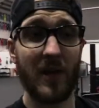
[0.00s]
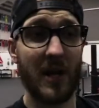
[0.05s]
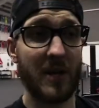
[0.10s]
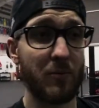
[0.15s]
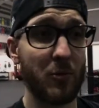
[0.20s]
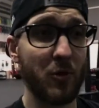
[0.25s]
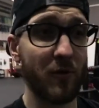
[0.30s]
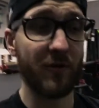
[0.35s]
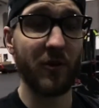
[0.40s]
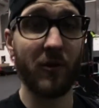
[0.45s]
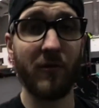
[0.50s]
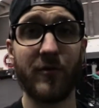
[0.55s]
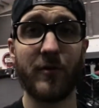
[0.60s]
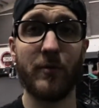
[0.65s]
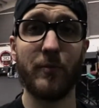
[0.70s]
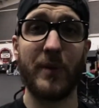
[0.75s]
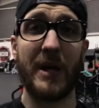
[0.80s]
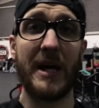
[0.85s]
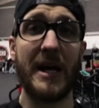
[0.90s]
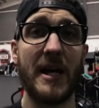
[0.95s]
then moving on
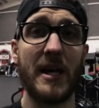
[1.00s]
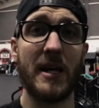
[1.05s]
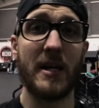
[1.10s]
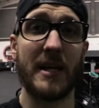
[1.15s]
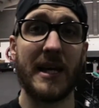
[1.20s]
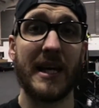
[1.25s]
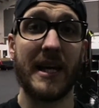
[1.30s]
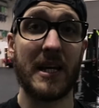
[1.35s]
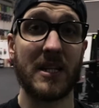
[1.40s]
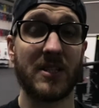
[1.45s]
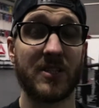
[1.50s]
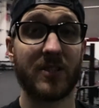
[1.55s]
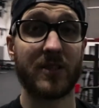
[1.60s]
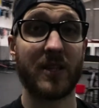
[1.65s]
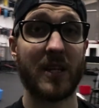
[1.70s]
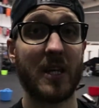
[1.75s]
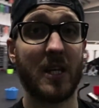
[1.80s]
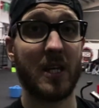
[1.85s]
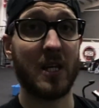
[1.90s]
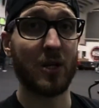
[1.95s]
from there is
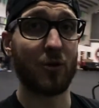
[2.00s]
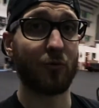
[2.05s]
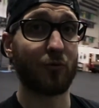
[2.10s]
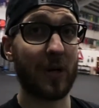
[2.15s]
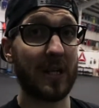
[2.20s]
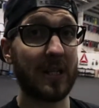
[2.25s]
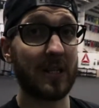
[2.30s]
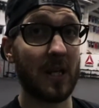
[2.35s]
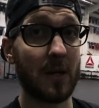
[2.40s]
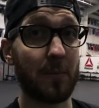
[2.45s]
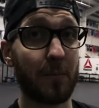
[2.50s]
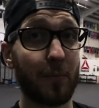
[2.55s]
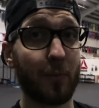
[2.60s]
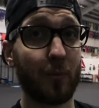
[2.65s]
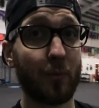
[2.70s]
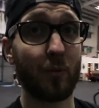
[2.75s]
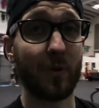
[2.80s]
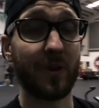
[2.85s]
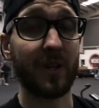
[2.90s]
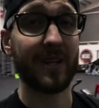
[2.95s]
the ring dip
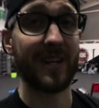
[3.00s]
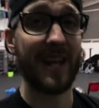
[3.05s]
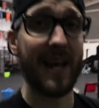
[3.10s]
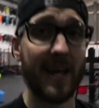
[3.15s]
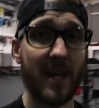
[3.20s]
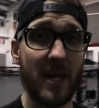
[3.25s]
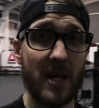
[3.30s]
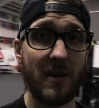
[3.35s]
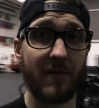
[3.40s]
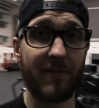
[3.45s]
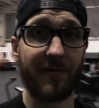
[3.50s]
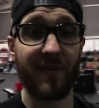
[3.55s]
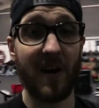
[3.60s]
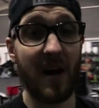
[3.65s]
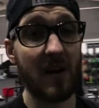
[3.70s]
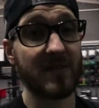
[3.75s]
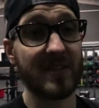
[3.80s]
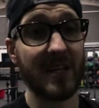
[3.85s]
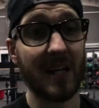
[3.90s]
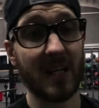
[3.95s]
with a negative
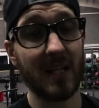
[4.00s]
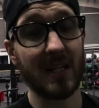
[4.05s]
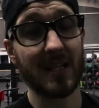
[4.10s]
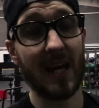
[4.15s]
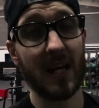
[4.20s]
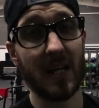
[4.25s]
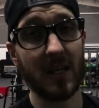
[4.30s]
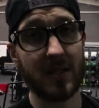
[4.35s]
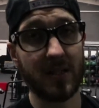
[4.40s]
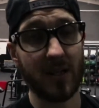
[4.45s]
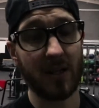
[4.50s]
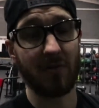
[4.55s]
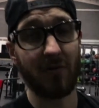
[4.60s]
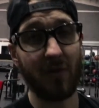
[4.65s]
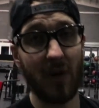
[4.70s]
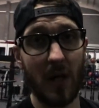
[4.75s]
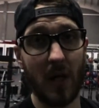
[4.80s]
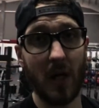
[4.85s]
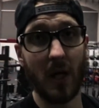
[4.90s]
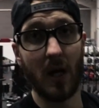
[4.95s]
5 second
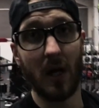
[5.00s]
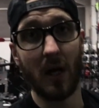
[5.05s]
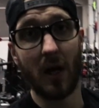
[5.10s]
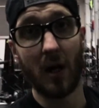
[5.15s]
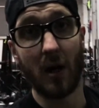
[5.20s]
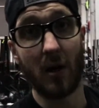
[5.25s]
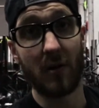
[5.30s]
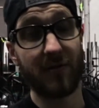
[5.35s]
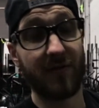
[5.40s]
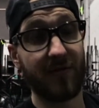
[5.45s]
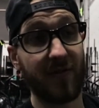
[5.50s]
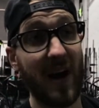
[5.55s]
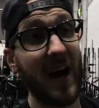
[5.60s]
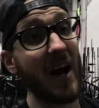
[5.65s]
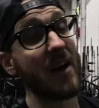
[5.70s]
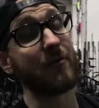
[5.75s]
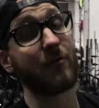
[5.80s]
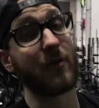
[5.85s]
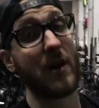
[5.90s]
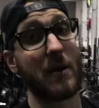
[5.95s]
negative,
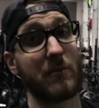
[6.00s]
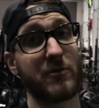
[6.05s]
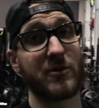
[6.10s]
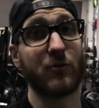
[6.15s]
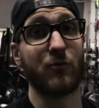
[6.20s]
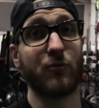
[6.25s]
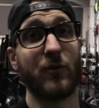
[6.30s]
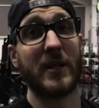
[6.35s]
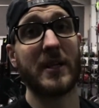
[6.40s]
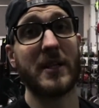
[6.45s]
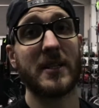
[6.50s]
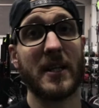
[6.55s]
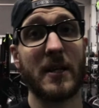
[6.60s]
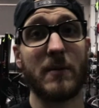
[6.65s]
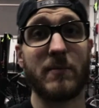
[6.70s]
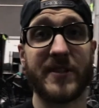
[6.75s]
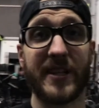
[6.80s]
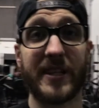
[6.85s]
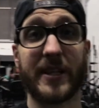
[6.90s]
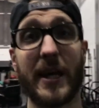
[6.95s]
5 reps ring
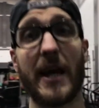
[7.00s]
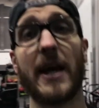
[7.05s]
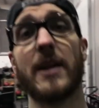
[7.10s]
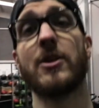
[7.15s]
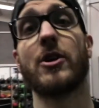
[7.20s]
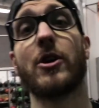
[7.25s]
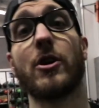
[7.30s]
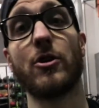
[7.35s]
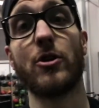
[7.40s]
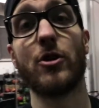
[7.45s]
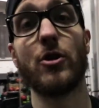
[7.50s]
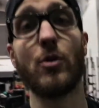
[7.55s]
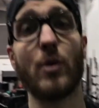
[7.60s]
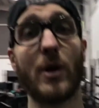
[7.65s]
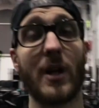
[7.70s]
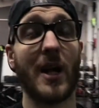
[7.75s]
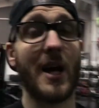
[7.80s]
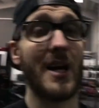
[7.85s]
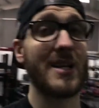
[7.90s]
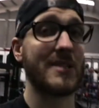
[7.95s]
dips. Again, you can
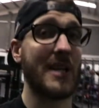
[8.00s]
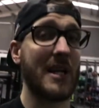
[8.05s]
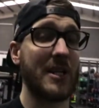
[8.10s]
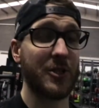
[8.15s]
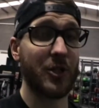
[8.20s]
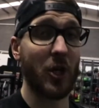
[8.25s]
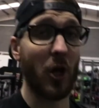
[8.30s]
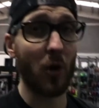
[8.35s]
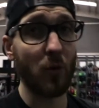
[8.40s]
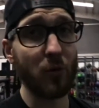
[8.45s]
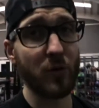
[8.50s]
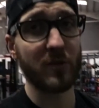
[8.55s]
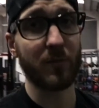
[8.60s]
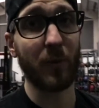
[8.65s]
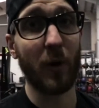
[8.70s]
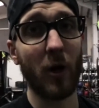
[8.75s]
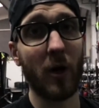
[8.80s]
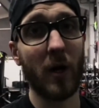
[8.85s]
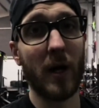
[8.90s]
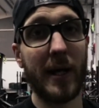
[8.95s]
utilize that toe
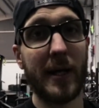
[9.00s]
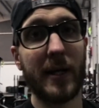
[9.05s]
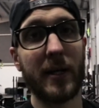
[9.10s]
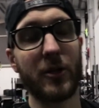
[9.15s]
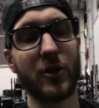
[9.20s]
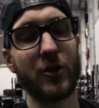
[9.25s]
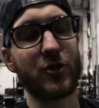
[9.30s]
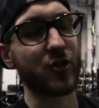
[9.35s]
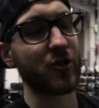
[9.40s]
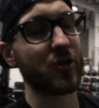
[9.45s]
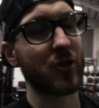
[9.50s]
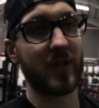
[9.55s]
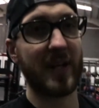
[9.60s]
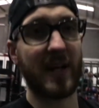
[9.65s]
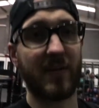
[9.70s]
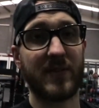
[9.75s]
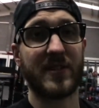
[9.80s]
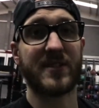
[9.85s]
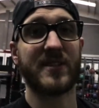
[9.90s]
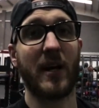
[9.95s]
spot. You're just going to
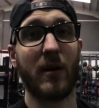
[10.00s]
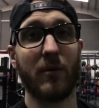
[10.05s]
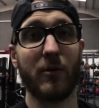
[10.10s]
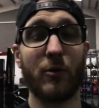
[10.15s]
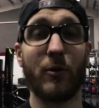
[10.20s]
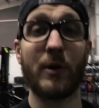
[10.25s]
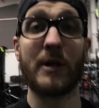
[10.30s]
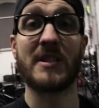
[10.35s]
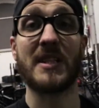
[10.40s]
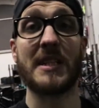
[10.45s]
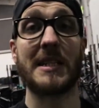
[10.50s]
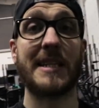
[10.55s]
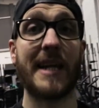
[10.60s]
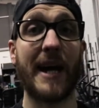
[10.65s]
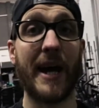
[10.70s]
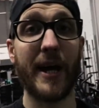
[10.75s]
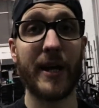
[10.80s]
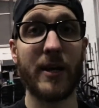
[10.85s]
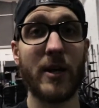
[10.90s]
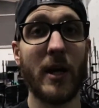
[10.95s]
have to set up the rings
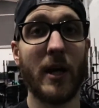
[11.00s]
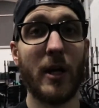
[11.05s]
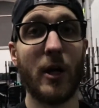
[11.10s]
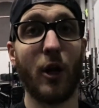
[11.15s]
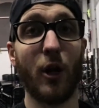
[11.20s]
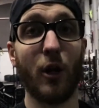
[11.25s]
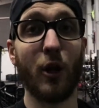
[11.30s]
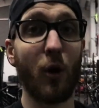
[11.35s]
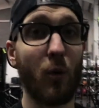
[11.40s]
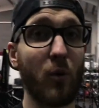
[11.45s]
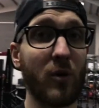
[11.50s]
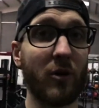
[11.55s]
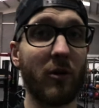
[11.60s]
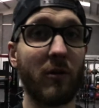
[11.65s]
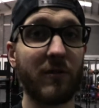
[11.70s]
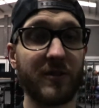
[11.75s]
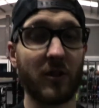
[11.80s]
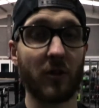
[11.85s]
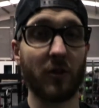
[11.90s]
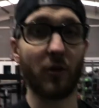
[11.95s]
again low enough so